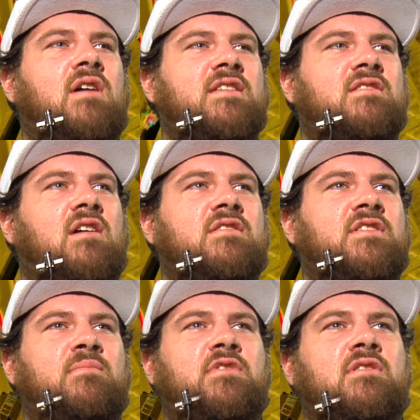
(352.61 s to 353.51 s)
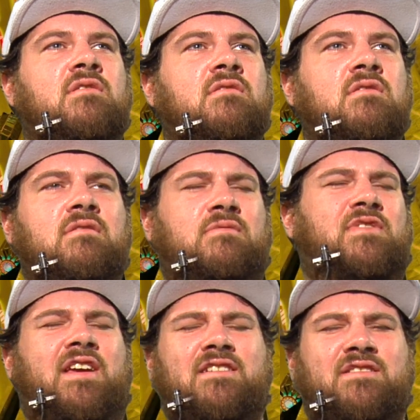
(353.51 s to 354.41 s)
I saw something, it was
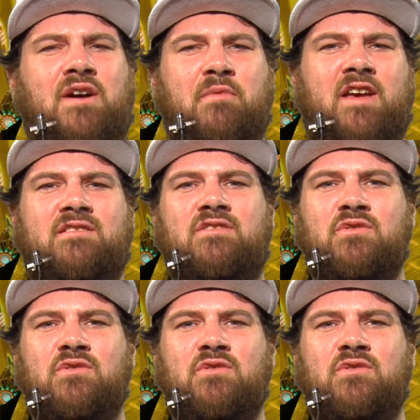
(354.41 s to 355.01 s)
like a dumbass